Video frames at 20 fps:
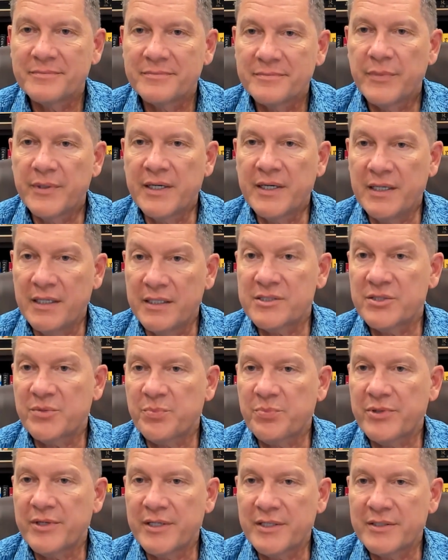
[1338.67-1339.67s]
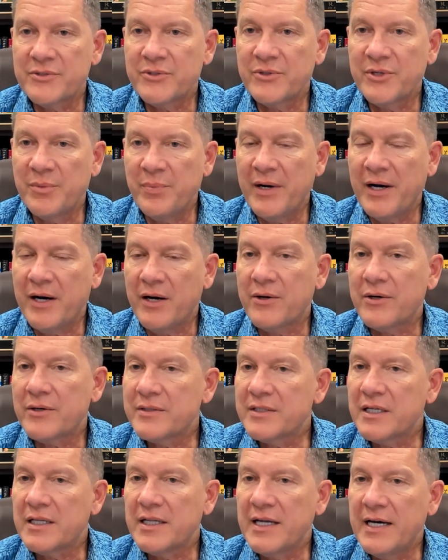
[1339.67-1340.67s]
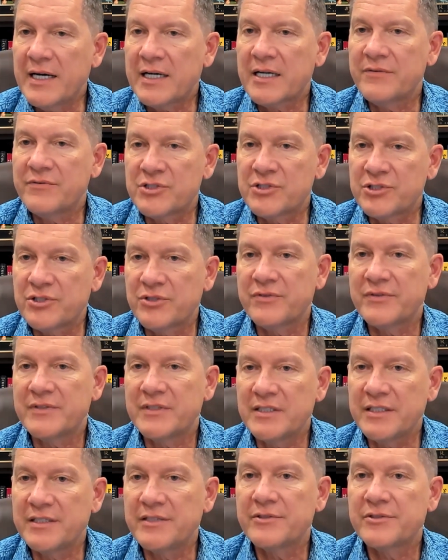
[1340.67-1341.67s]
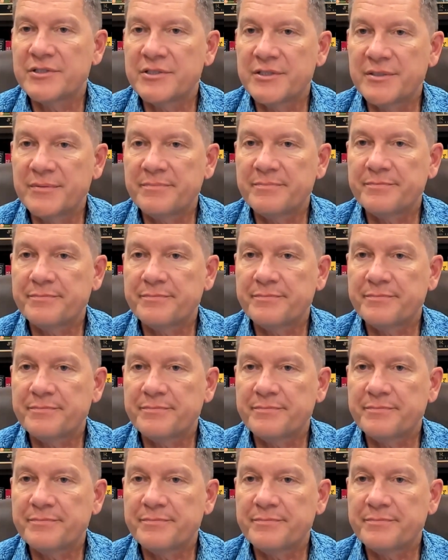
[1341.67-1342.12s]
because of predatory power and the lack of servant leadership.